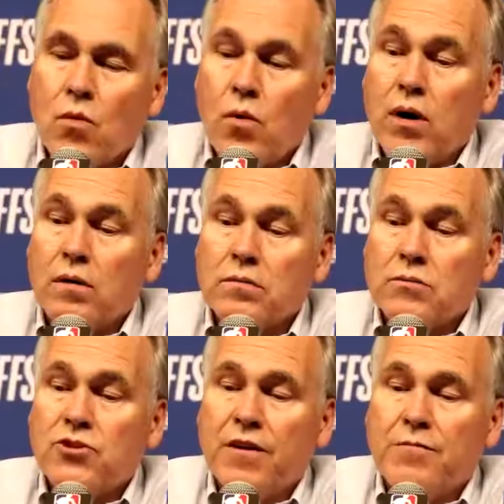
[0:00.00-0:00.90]
Well,
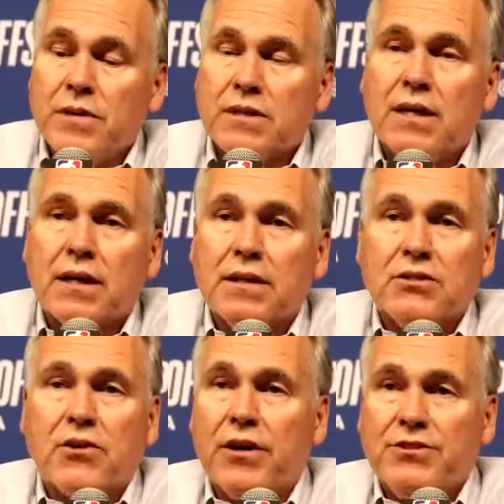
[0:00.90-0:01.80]
Jeff Bzdelik
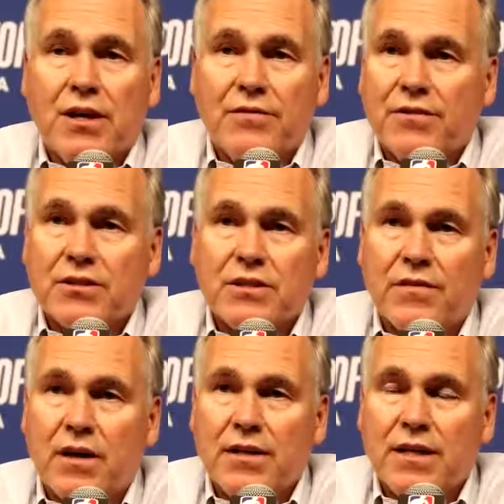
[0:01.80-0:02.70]
does a great job, first of
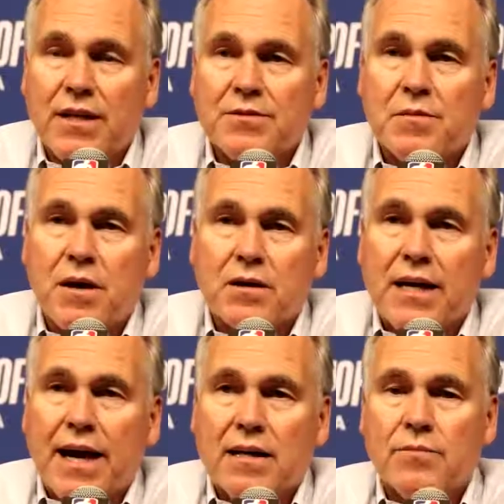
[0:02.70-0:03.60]
all, and he keeps them all
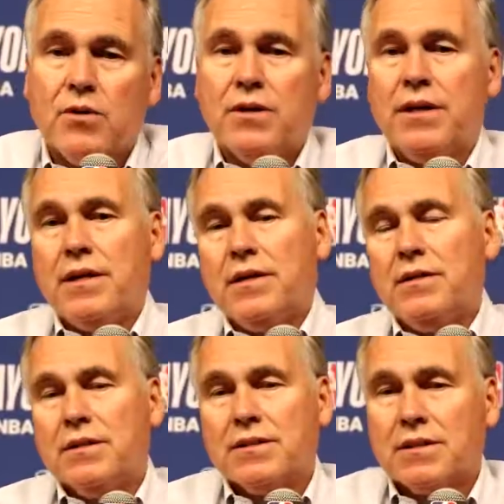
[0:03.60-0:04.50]
accountable, and
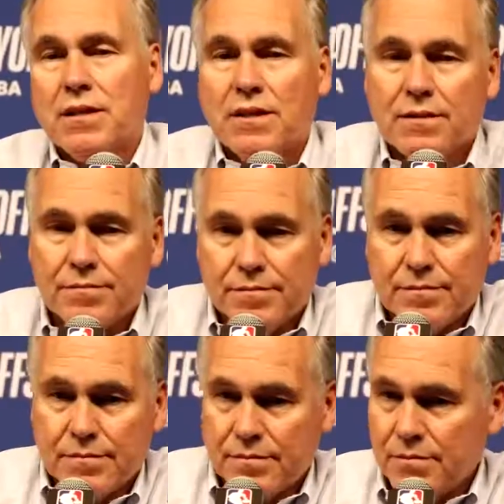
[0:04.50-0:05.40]
he is, uh,
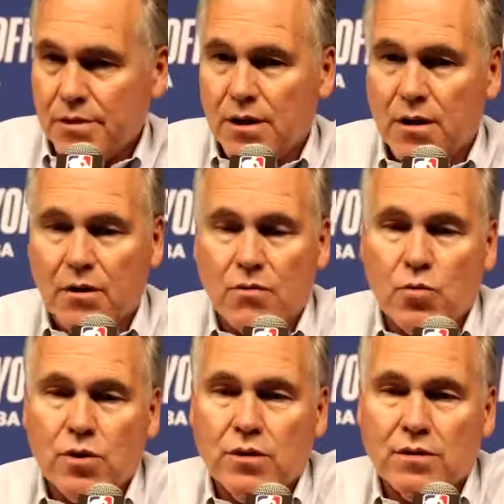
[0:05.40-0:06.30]
you know, a
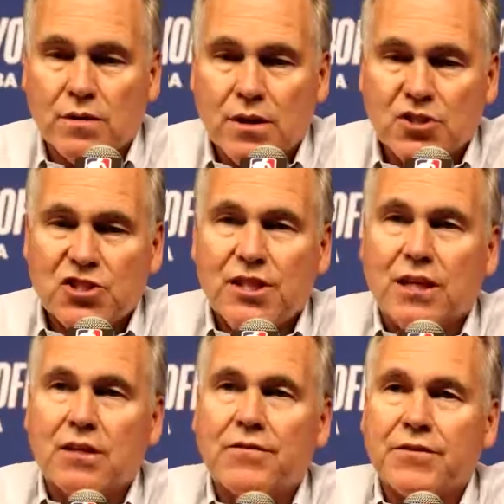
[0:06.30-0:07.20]
real
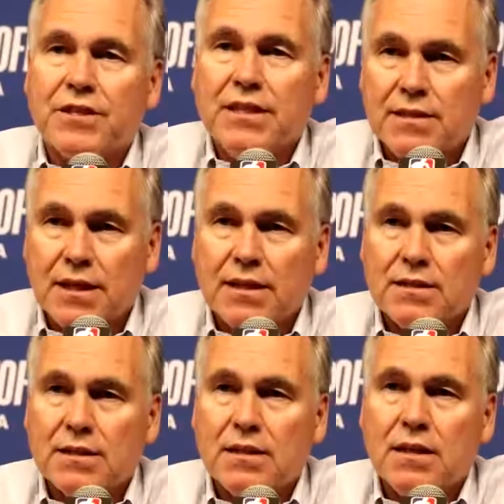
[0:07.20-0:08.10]
stickler for
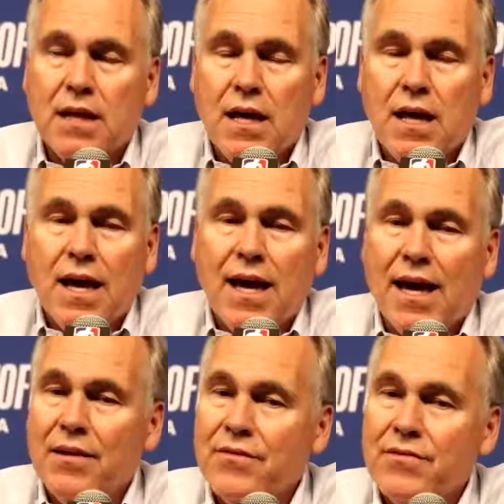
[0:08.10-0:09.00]
details, and
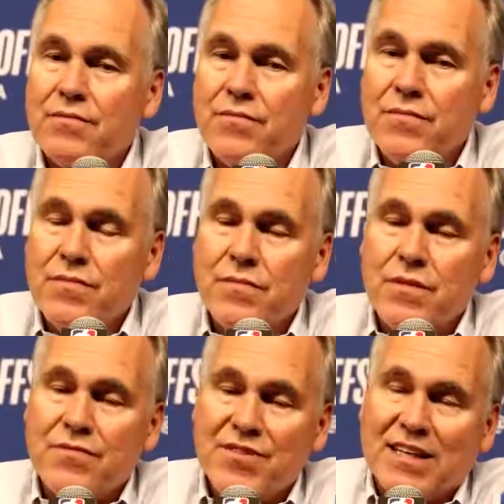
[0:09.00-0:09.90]
and
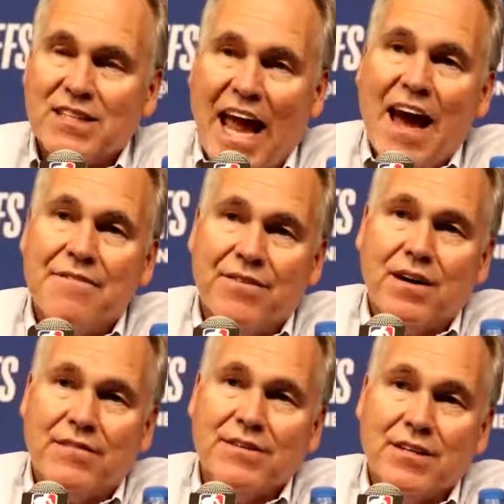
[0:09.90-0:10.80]
that's half
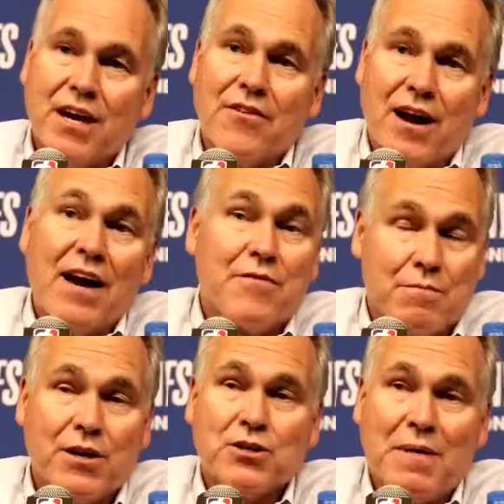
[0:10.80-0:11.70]
of it. The other half, the
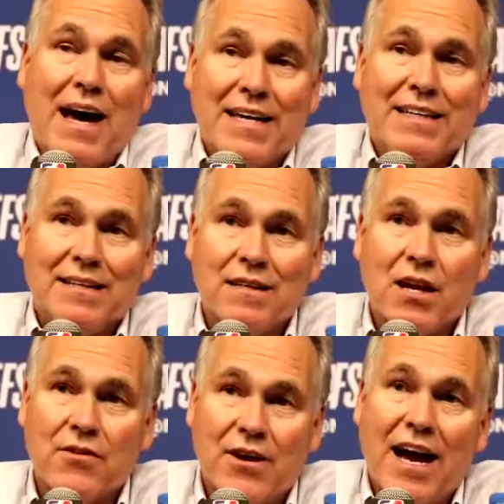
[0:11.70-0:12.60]
players buy in.
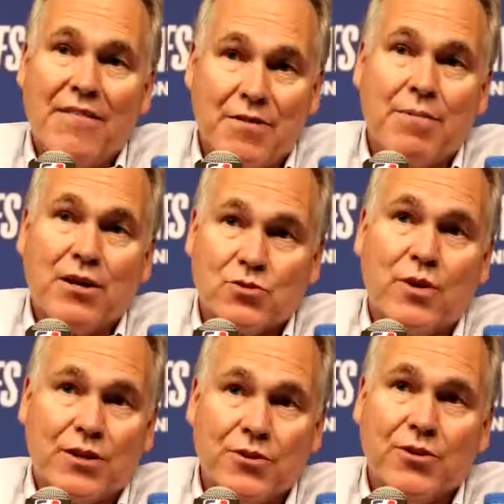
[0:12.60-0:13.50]
The other half, the players
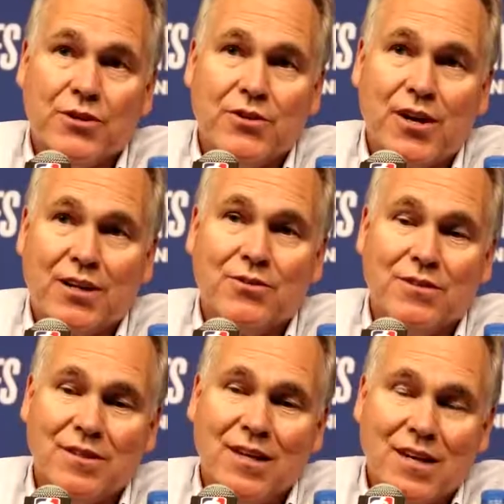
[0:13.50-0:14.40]
want to do it. You're not
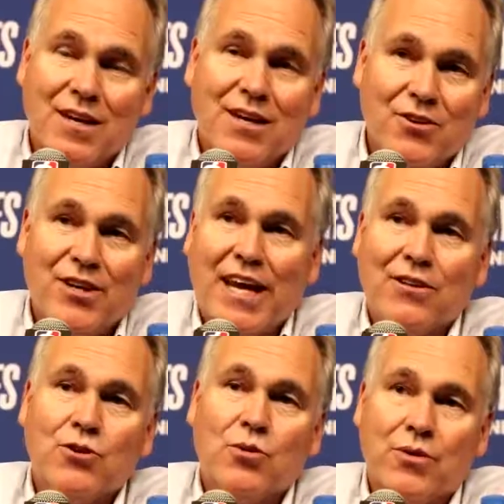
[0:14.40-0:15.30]
going, to, you
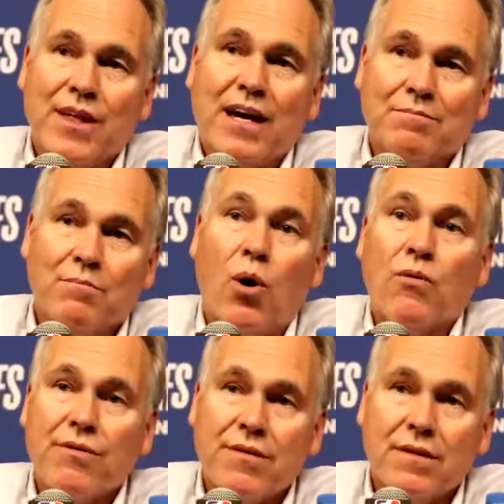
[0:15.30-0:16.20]
can't do it without
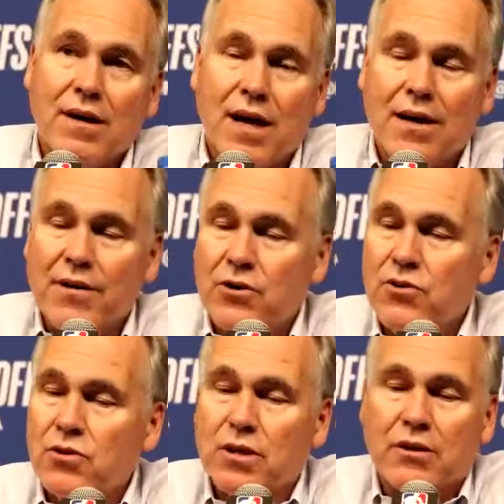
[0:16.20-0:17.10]
both, and they're
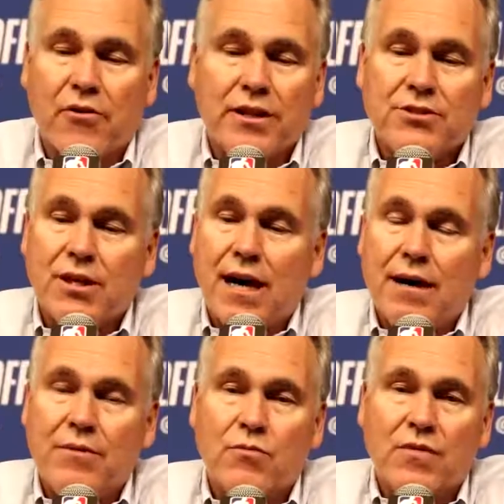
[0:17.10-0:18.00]
doing a great
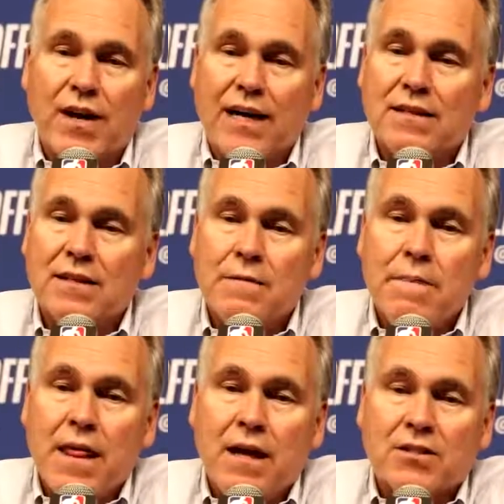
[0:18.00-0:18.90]
job, and we've got
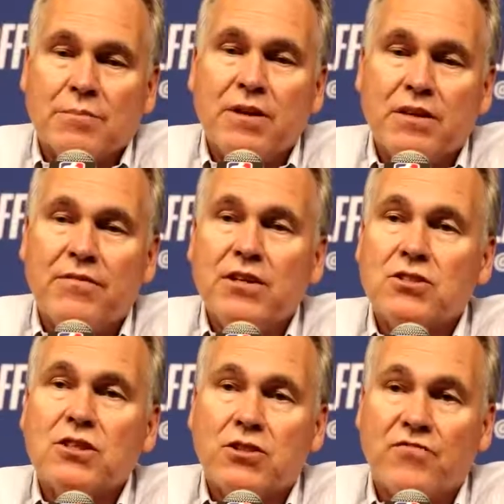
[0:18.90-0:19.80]
some
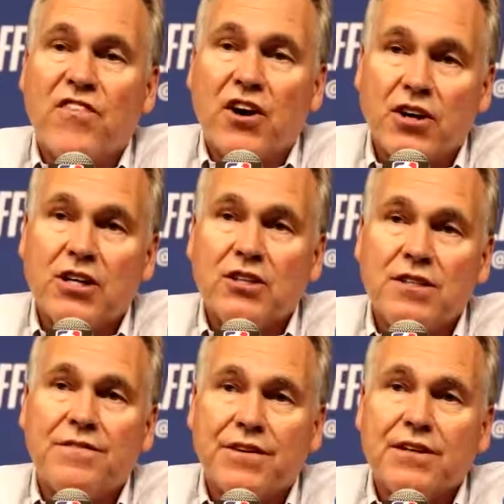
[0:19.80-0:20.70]
individually very good
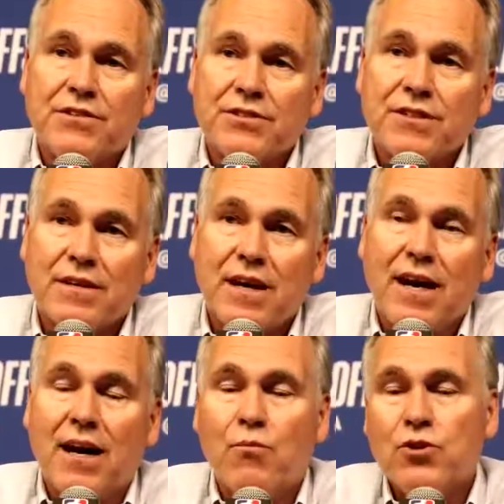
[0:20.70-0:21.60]
defenders.
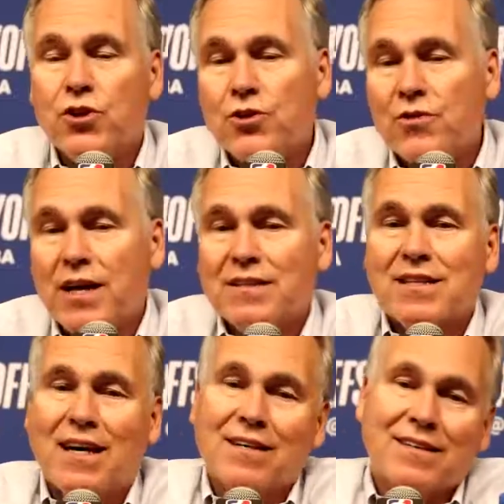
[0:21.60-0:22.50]
And when you do that, it's
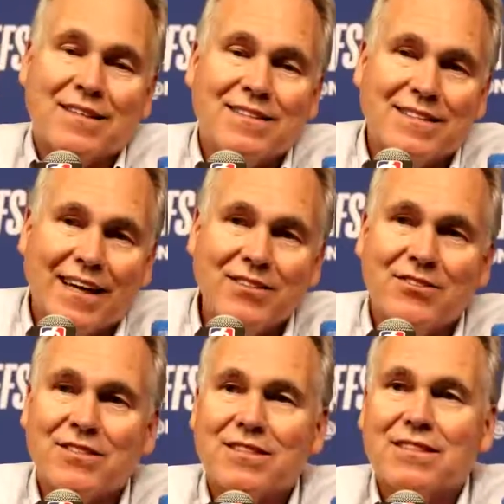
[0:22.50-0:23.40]
kind of
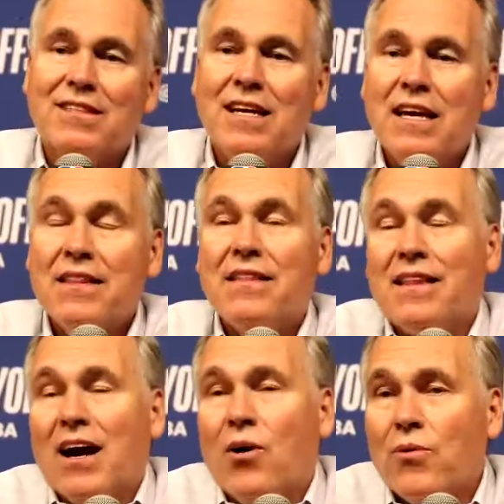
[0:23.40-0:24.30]
contagious, and
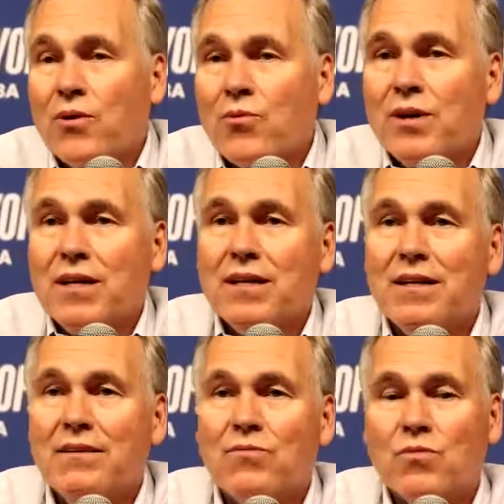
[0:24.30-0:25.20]
they all want to win.
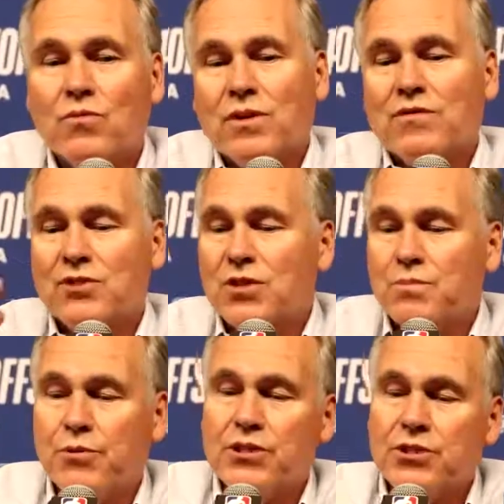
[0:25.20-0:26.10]
And we've
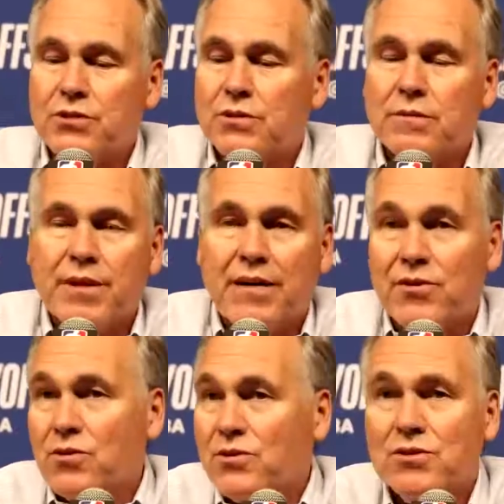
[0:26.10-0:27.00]
just preached to them that if
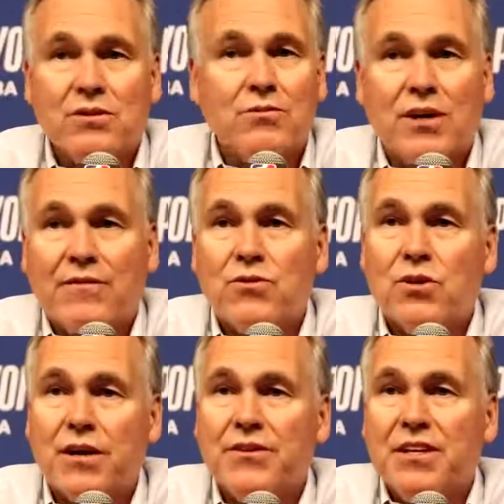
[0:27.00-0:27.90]
you're going to do it, we have to do
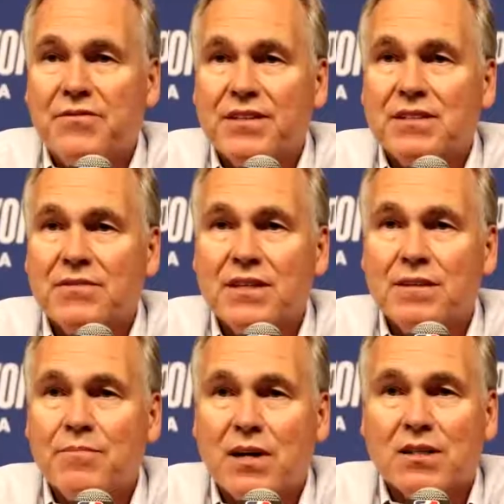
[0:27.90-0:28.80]
it on the defensive
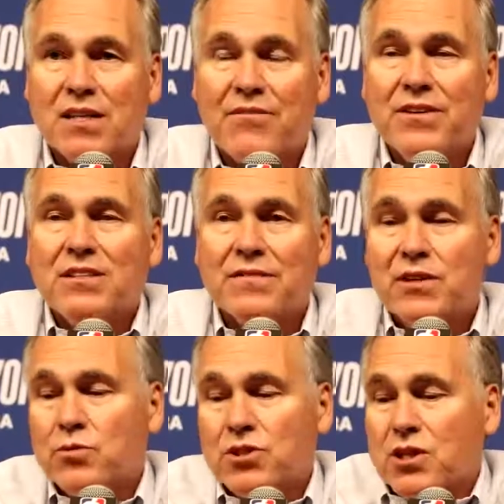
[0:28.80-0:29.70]
end because
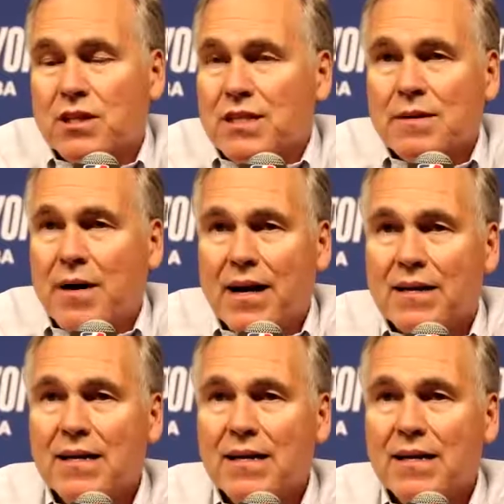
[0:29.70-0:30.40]
offensively we're as good as anybody.